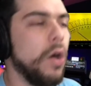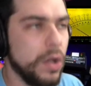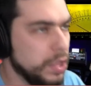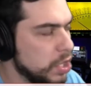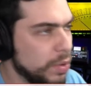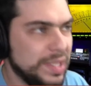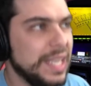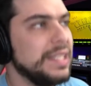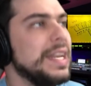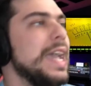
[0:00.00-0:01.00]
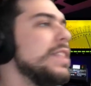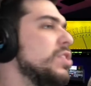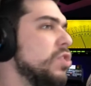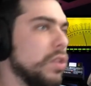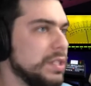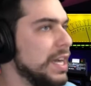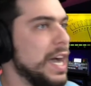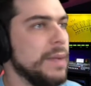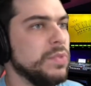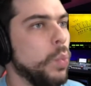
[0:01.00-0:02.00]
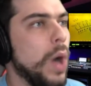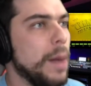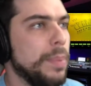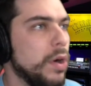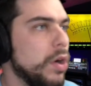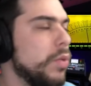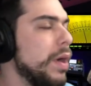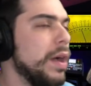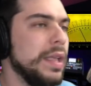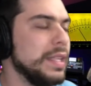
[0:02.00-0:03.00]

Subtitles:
the USA Today, the New York Times, WAPO,